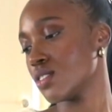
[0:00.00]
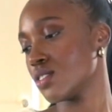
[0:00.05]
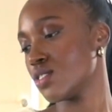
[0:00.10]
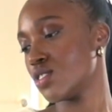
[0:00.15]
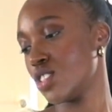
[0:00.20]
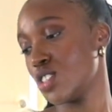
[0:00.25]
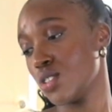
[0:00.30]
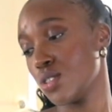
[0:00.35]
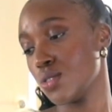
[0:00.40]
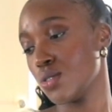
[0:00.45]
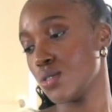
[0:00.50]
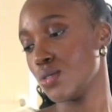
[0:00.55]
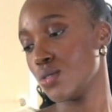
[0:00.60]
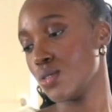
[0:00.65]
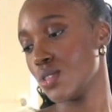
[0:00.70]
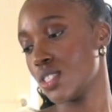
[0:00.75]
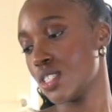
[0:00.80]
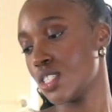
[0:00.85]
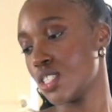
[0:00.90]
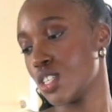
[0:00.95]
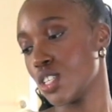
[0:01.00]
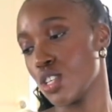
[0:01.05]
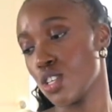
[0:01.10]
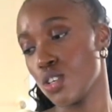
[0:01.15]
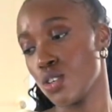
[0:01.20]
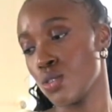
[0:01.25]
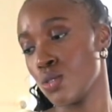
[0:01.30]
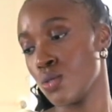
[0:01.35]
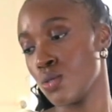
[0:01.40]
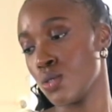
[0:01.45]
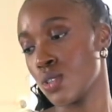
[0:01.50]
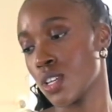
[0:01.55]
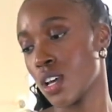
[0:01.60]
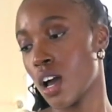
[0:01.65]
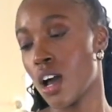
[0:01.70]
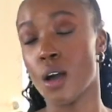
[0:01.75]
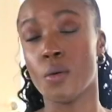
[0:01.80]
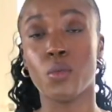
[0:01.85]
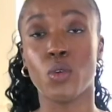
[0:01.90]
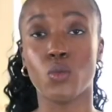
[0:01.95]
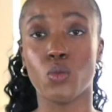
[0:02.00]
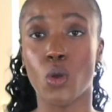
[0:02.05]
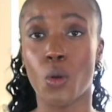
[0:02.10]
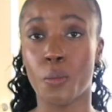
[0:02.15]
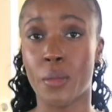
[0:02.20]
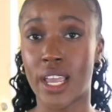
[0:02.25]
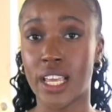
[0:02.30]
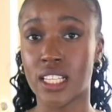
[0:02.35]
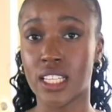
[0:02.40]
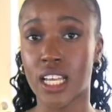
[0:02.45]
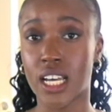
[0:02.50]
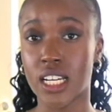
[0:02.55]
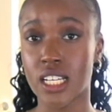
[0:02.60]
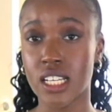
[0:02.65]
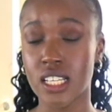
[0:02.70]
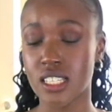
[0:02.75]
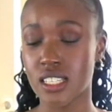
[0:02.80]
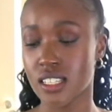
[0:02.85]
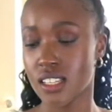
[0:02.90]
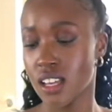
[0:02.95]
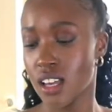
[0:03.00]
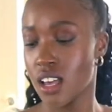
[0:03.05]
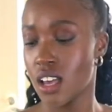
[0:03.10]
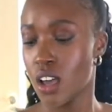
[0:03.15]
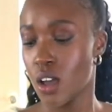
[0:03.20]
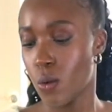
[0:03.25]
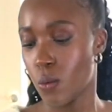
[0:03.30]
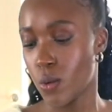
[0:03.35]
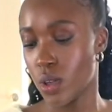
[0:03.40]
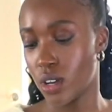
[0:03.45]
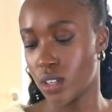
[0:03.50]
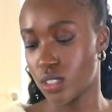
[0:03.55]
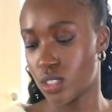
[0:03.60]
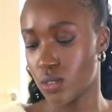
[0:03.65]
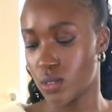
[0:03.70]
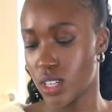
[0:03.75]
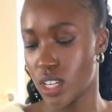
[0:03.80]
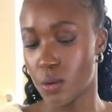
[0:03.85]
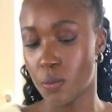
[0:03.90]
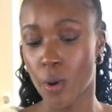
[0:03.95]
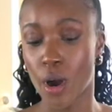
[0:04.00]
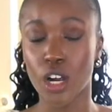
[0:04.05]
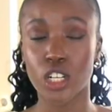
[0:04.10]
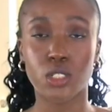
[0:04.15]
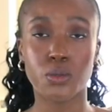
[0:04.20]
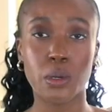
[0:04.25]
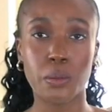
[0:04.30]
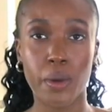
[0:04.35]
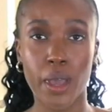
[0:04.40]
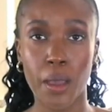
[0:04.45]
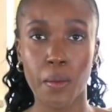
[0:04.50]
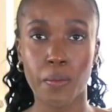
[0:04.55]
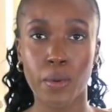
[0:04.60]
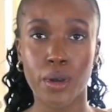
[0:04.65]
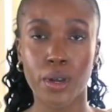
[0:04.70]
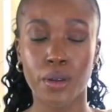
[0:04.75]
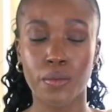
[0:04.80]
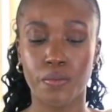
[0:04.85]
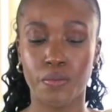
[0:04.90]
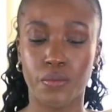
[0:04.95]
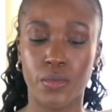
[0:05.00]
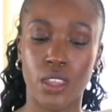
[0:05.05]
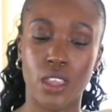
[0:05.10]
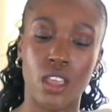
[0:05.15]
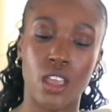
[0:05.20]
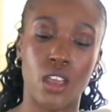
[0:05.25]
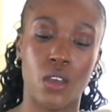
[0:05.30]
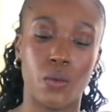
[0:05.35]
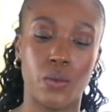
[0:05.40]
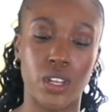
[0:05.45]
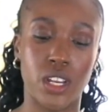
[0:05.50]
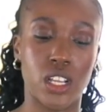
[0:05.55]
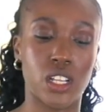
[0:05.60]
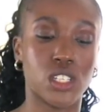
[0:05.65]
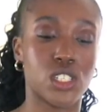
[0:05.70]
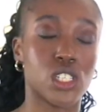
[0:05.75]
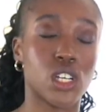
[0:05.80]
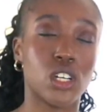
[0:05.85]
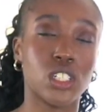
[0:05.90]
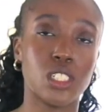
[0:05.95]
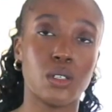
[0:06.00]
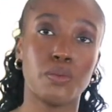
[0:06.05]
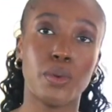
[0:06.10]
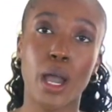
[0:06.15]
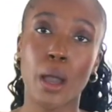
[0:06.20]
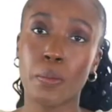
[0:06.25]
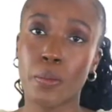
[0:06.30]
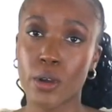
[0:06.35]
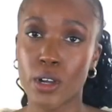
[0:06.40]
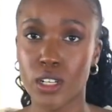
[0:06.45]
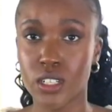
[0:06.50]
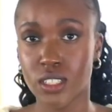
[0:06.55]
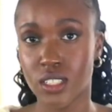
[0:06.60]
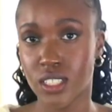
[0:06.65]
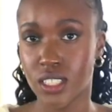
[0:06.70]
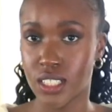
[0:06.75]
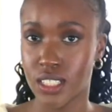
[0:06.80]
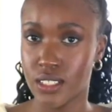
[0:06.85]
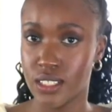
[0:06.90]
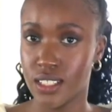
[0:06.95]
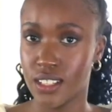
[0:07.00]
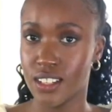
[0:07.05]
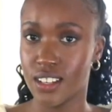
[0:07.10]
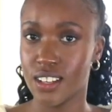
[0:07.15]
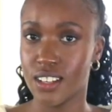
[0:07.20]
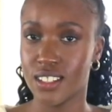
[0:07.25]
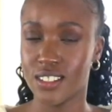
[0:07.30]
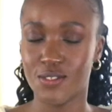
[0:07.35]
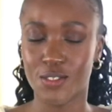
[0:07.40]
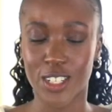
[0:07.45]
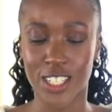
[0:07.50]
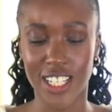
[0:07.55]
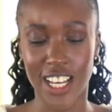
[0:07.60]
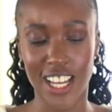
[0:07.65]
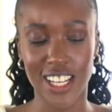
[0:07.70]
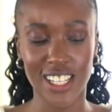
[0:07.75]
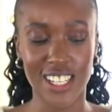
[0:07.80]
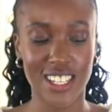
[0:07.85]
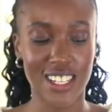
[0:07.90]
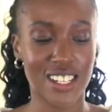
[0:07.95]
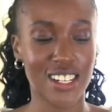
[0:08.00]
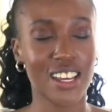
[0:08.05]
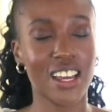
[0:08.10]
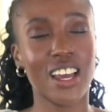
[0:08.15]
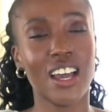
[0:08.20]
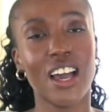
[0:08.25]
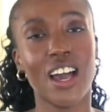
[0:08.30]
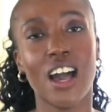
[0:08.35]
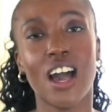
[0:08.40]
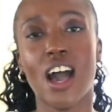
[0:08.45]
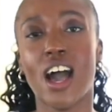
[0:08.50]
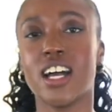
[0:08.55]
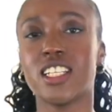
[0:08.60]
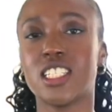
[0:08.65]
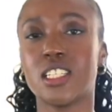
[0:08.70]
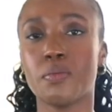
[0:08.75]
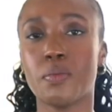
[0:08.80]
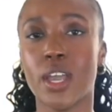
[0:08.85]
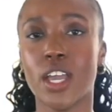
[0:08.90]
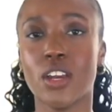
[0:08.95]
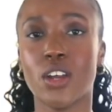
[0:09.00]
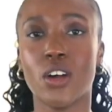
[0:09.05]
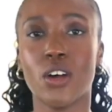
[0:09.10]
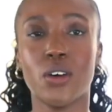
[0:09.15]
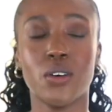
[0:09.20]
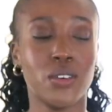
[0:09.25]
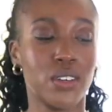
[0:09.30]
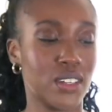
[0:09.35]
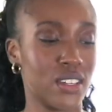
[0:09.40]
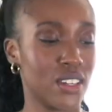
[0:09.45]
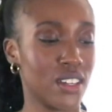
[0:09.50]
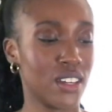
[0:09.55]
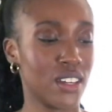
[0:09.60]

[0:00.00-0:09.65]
choose to use romaine lettuce. We also need parchment paper. We need salt and pepper for taste, a tomato,